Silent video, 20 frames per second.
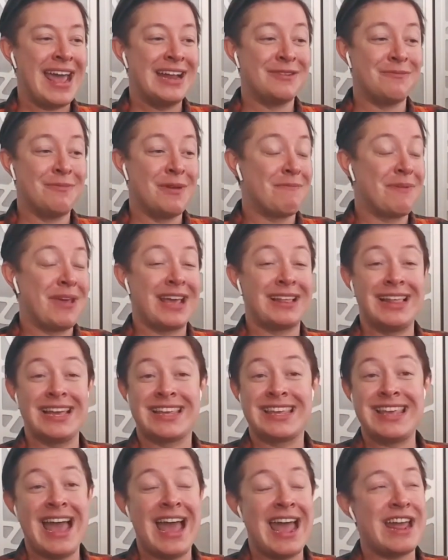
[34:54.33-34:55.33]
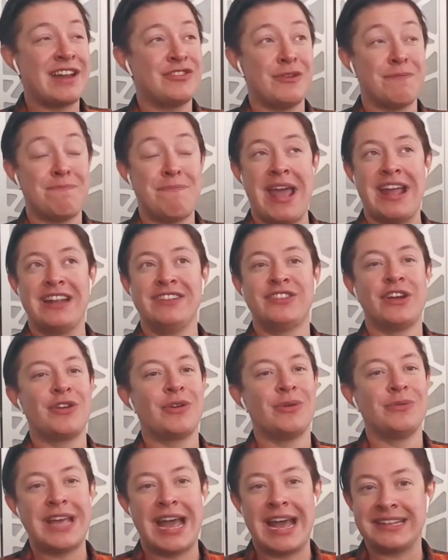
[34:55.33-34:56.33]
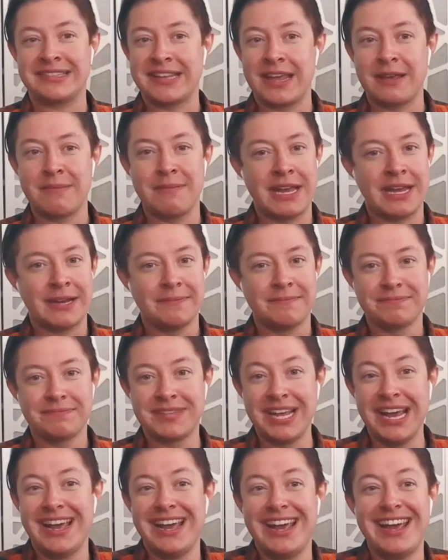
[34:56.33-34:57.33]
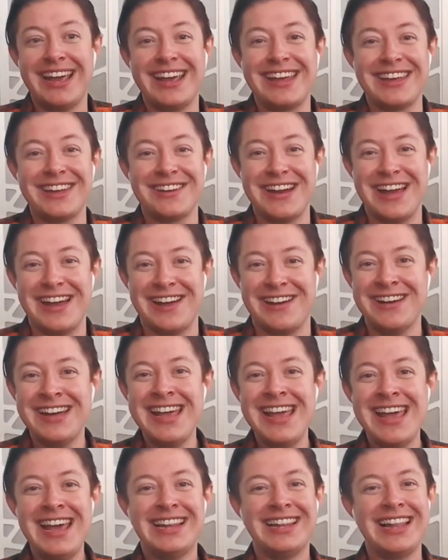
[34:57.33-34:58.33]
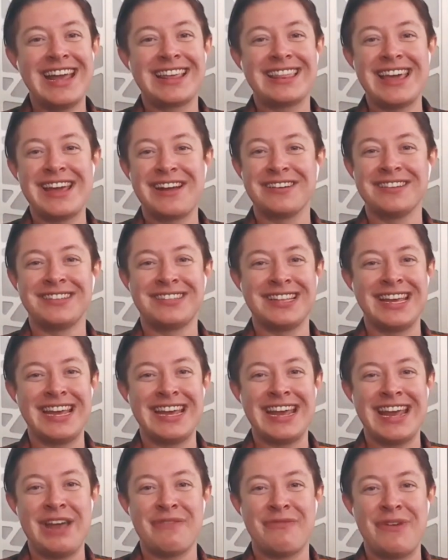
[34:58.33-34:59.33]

And be big like, yeah, it depends on who's asking me. You know, like there's the,